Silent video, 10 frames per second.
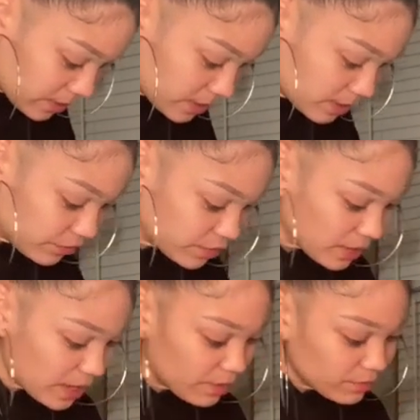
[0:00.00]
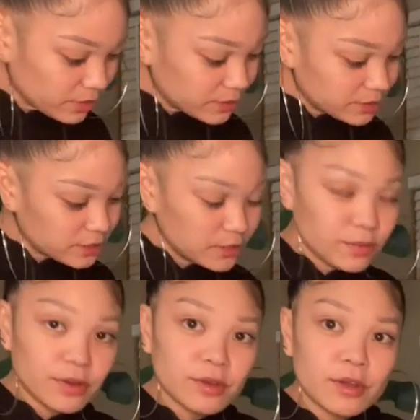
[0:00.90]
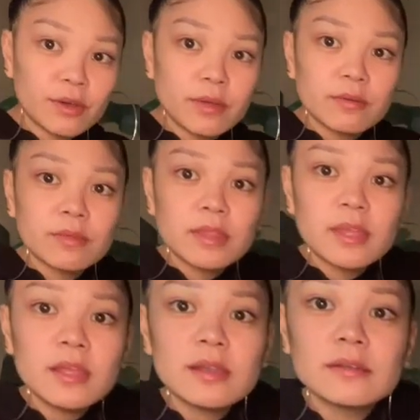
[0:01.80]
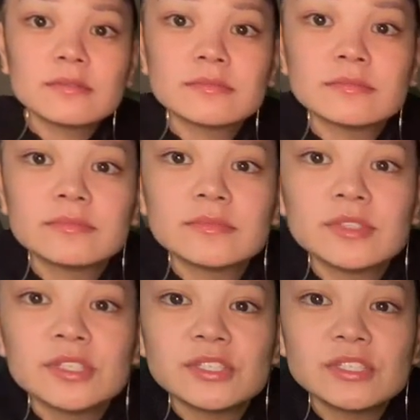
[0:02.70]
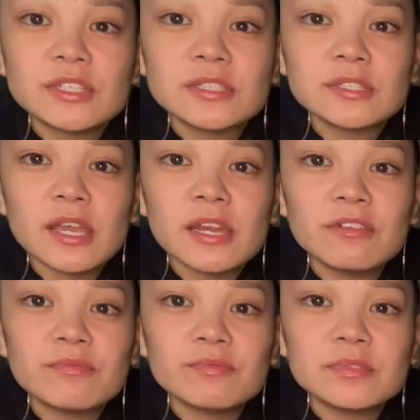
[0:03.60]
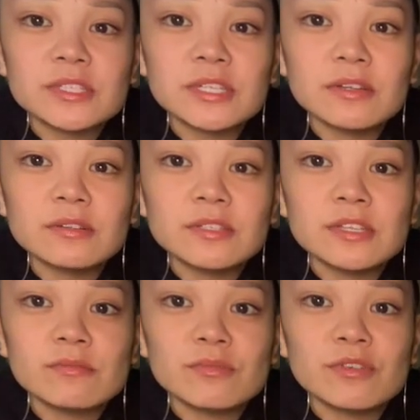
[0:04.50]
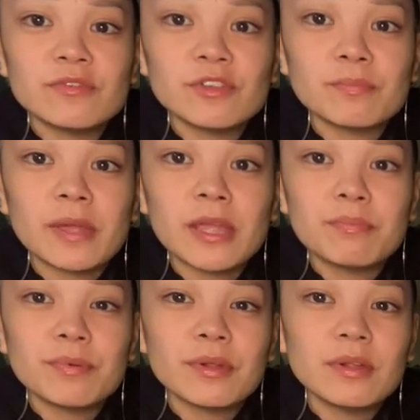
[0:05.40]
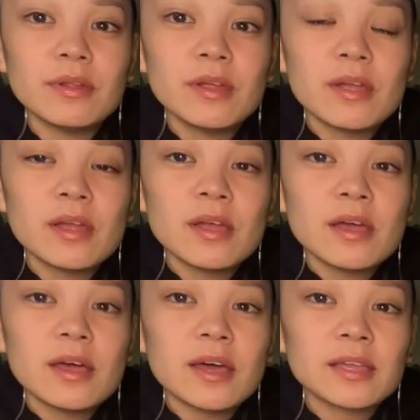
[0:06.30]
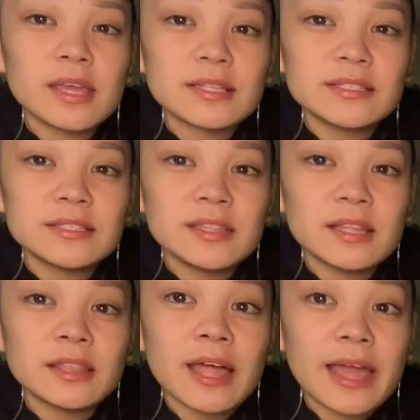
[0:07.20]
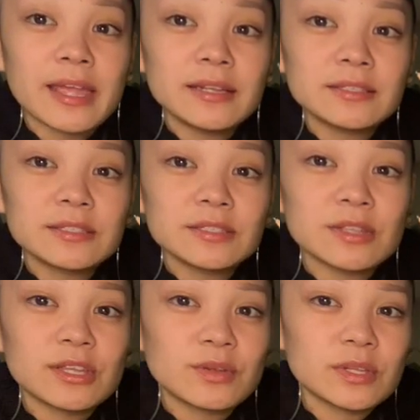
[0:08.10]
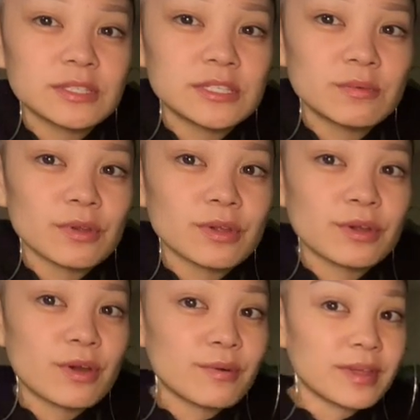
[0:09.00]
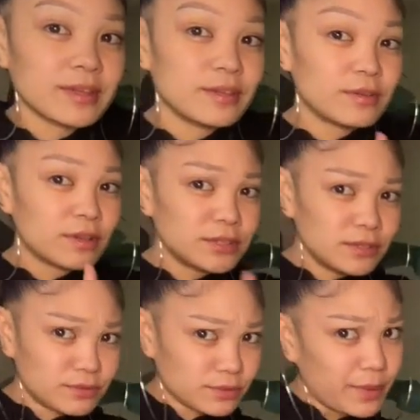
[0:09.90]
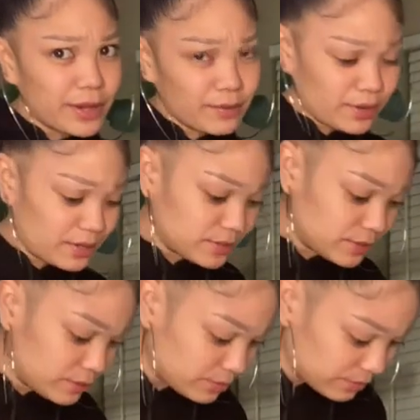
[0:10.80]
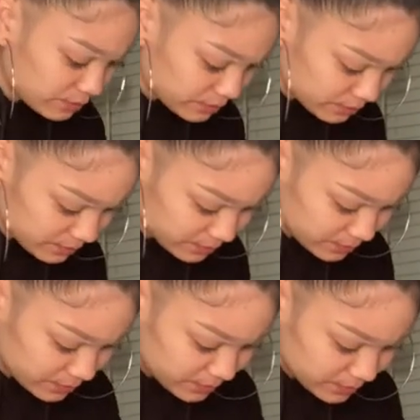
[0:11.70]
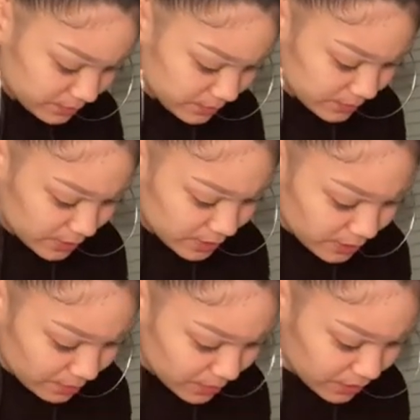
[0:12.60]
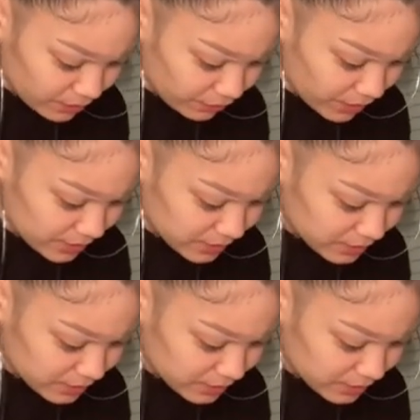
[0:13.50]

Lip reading: then if you can't really see where you're going with it, just kind of tilt and move your paper against the light so that you can see where you're going. You could also use a white crayon too. It's up to you, friends.